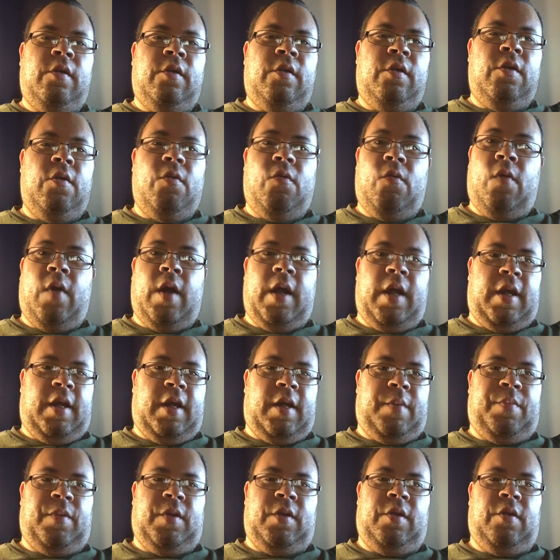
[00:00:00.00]
you wake
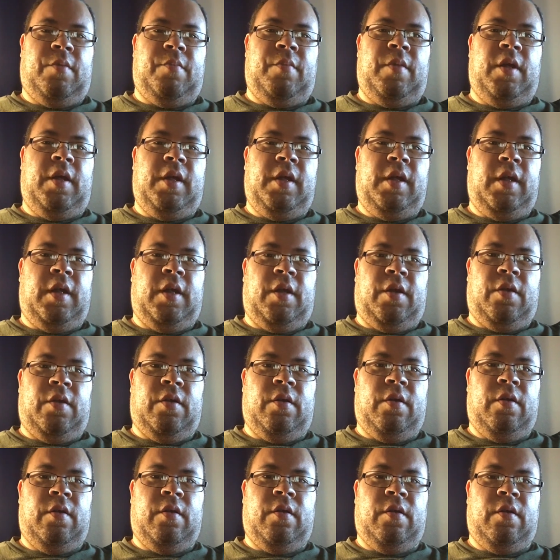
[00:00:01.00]
up and you're a millionaire.